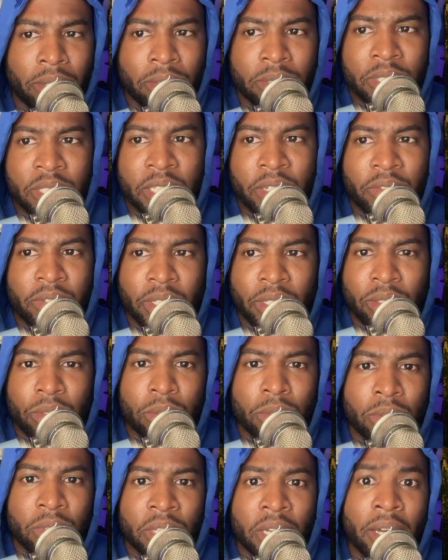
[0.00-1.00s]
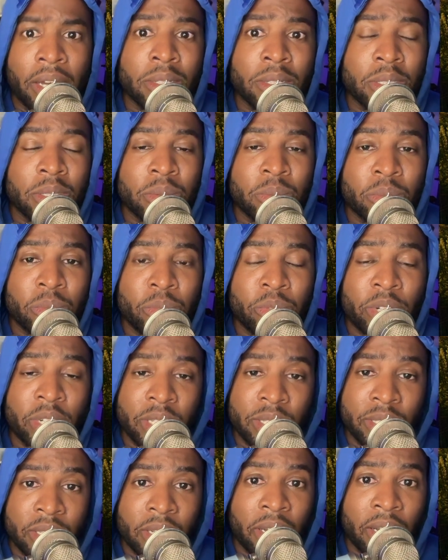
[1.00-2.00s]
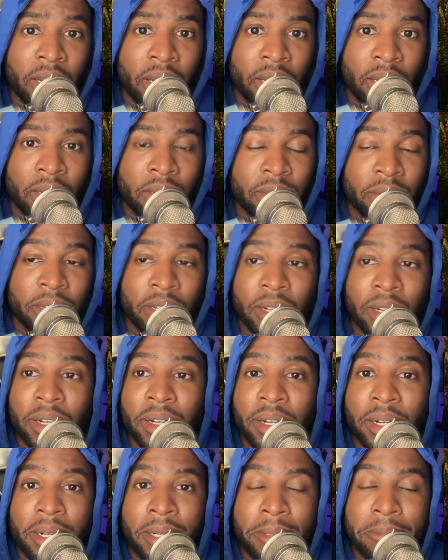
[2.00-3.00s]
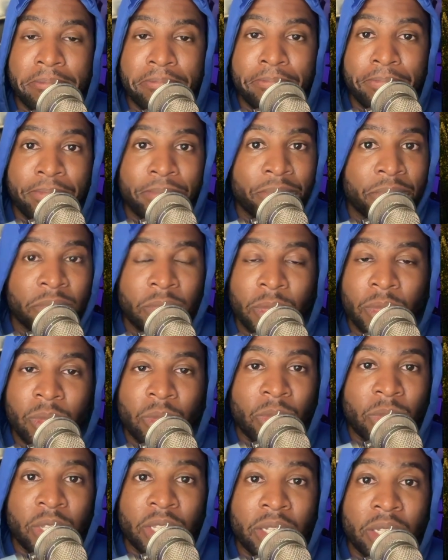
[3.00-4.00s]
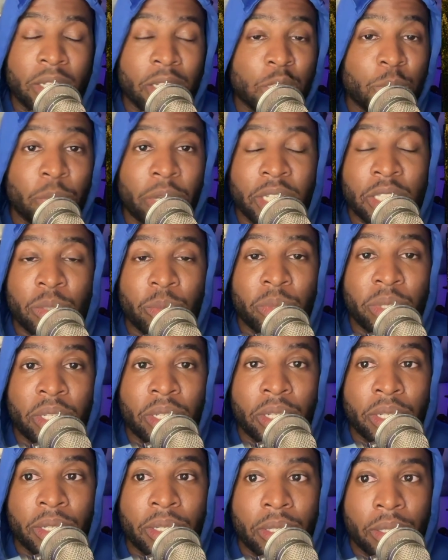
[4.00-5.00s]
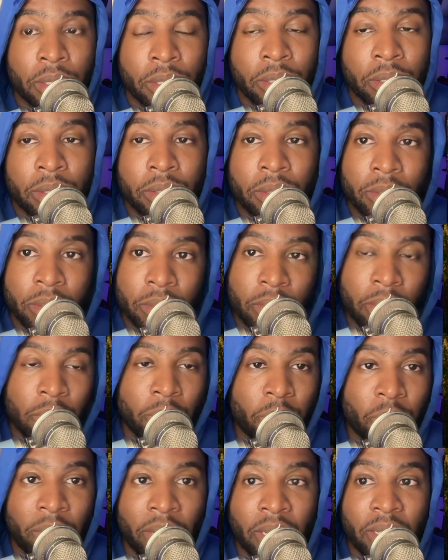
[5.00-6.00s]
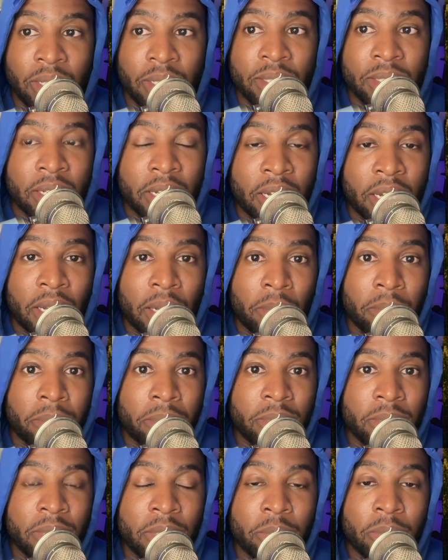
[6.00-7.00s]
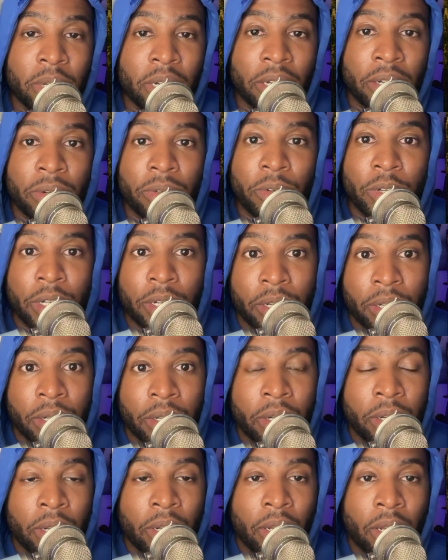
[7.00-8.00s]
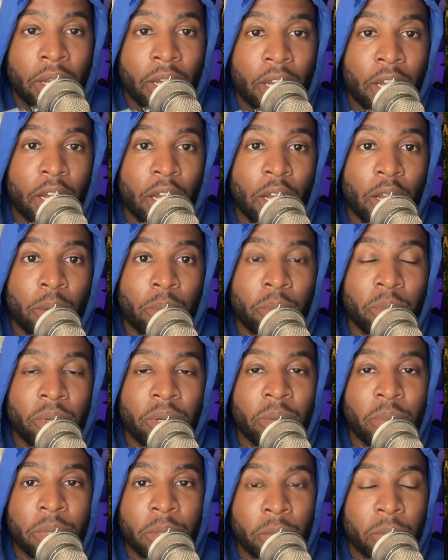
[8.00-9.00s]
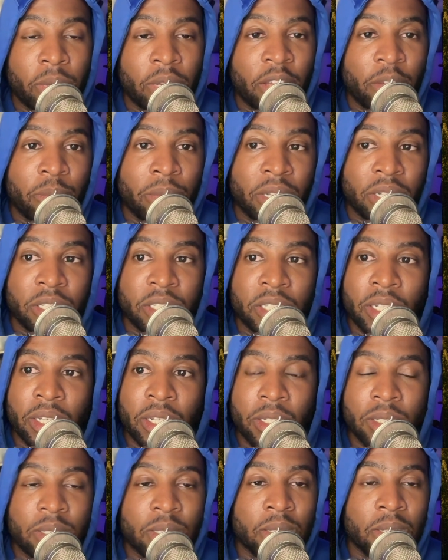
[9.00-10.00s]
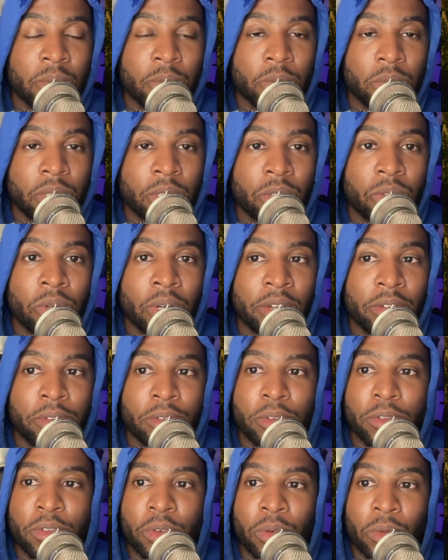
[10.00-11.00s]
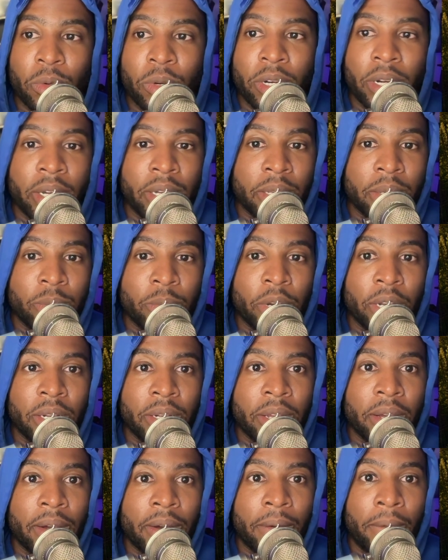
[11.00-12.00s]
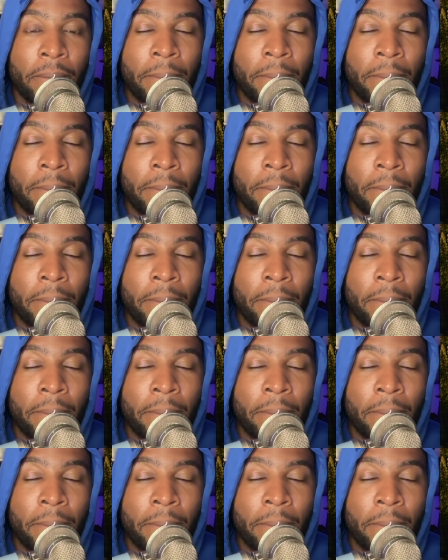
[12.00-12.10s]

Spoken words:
72,000. Praise God. Didn't expect to be here by this time in my career, but people gave me a chance, and I'm really grateful for where I am right now.